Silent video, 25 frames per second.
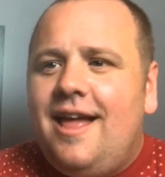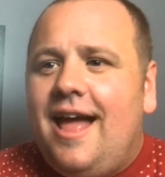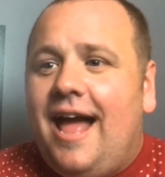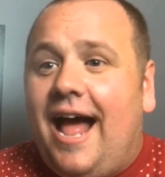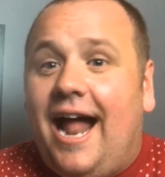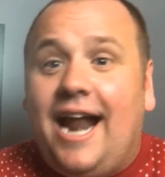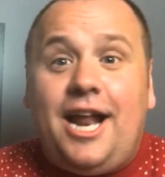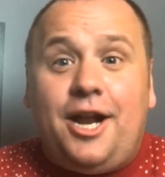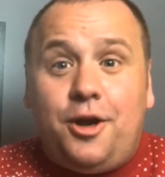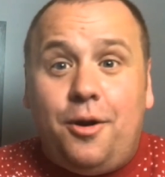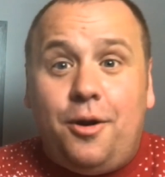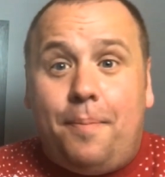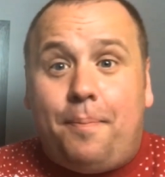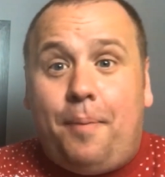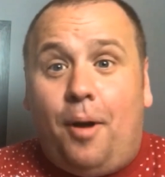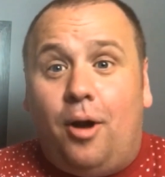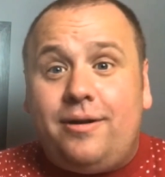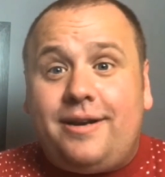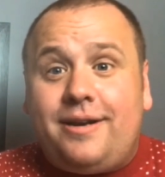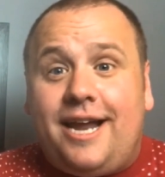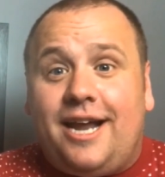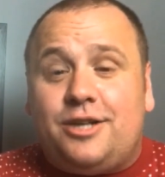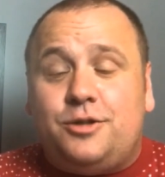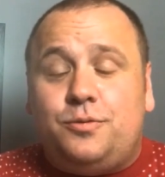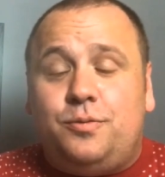And I do a
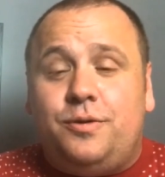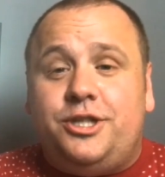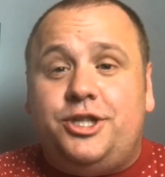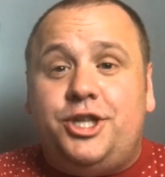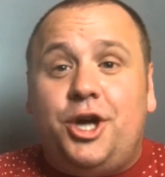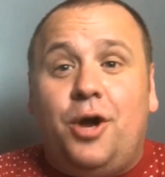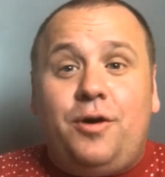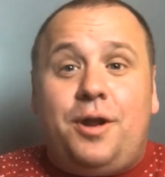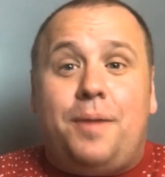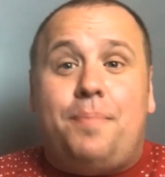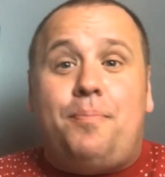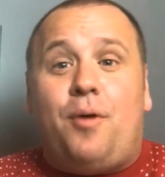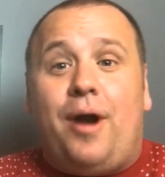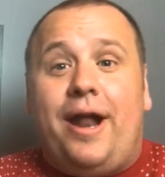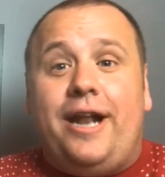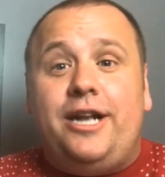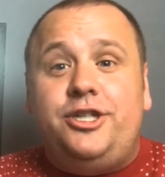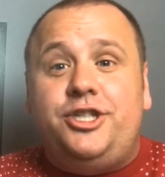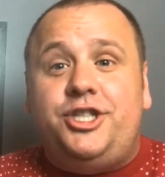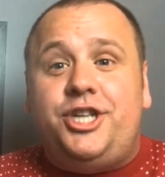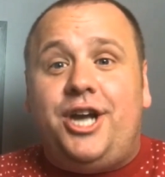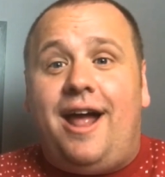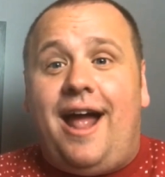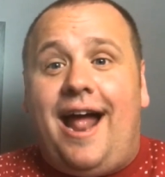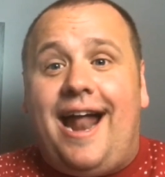podcast with Jodie
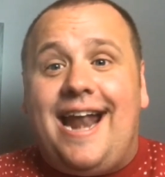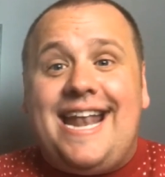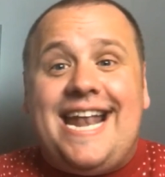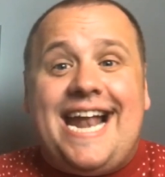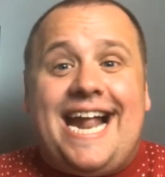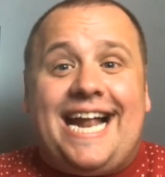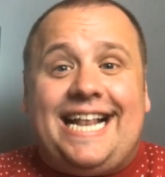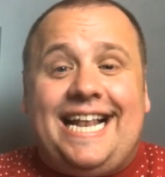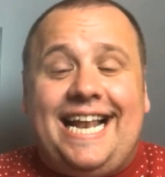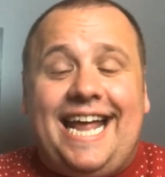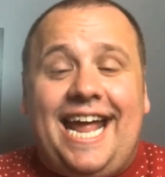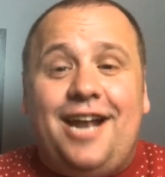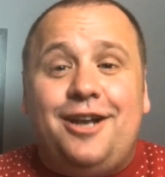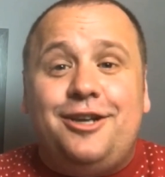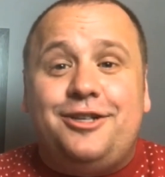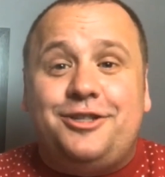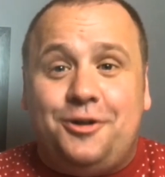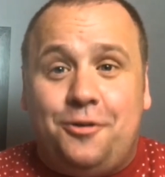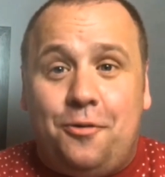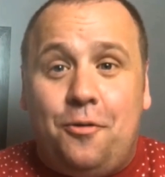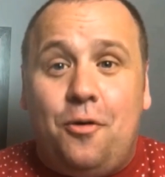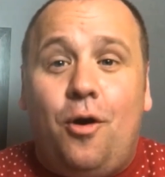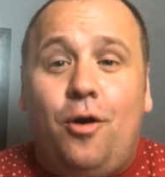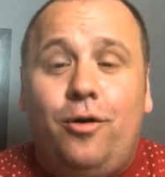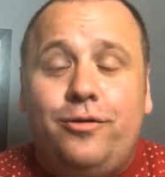Prenger and Natalie Anderson,
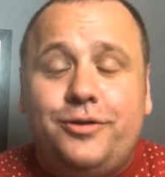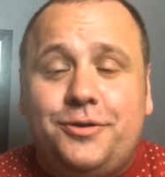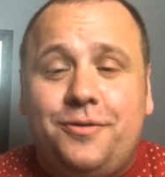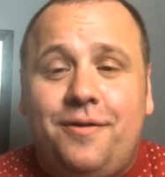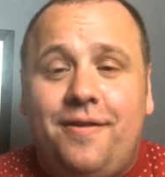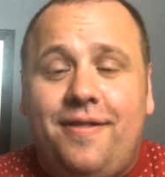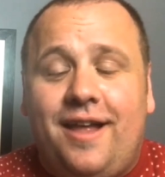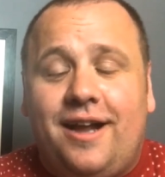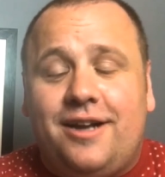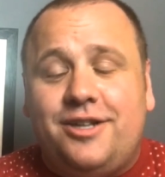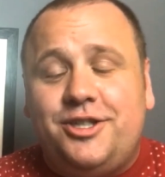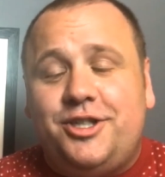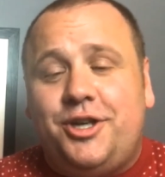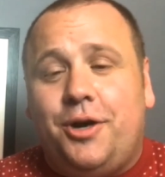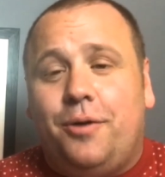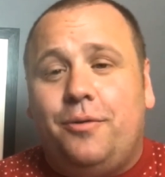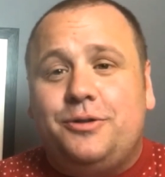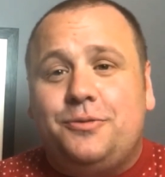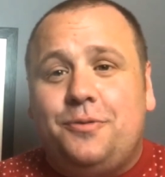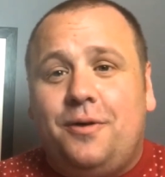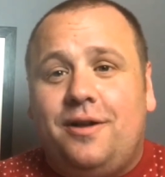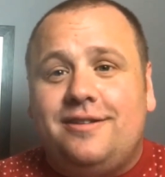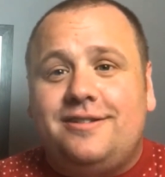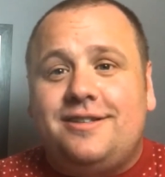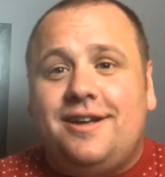who are also in that show as
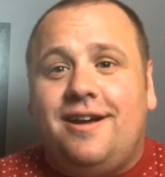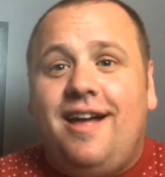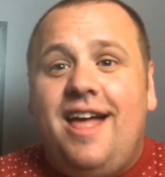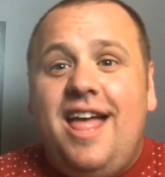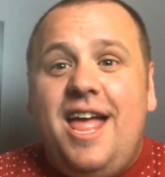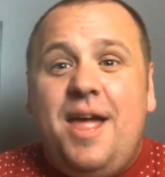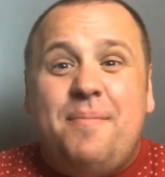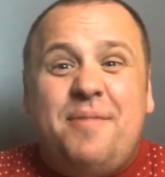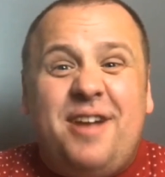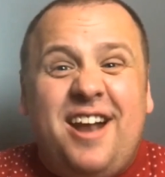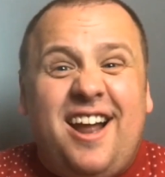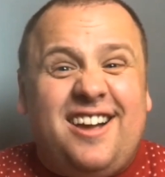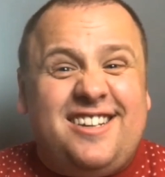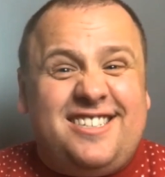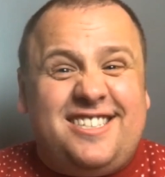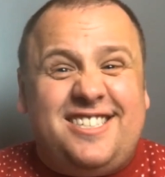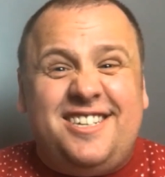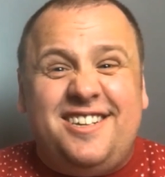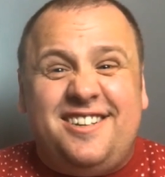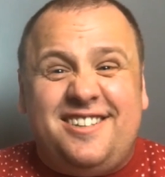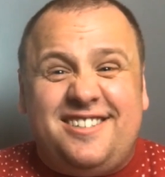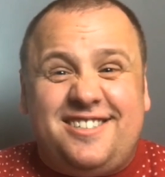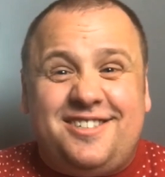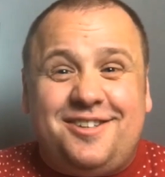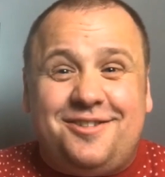well. So it'd be nice
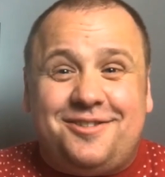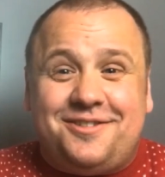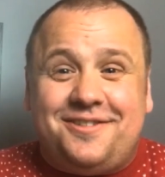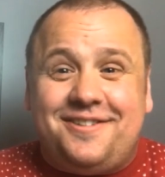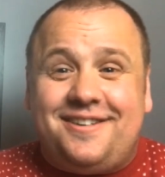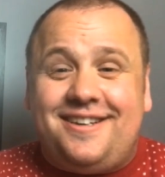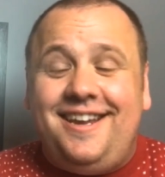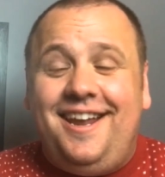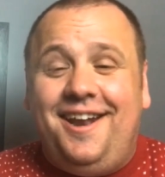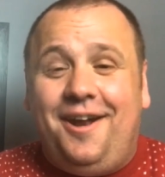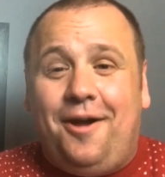to sort of,